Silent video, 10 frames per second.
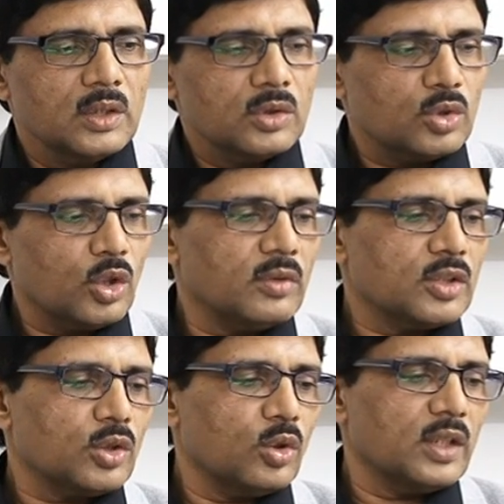So our
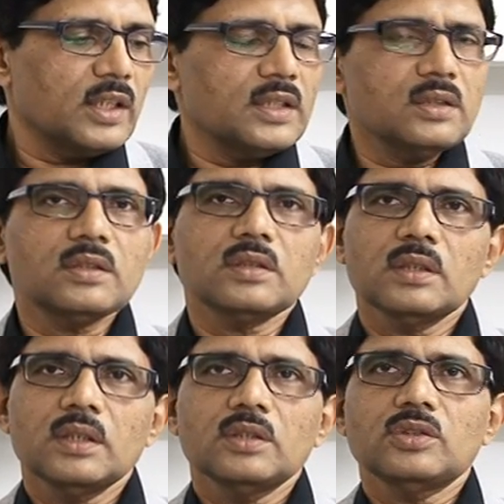slogan is
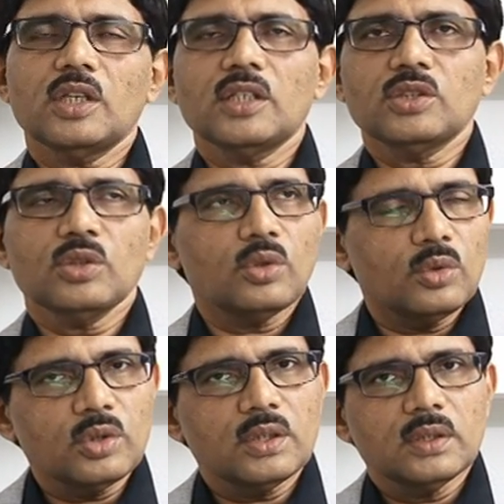change your
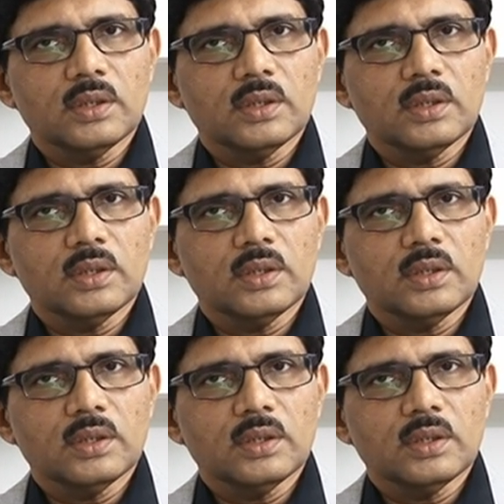look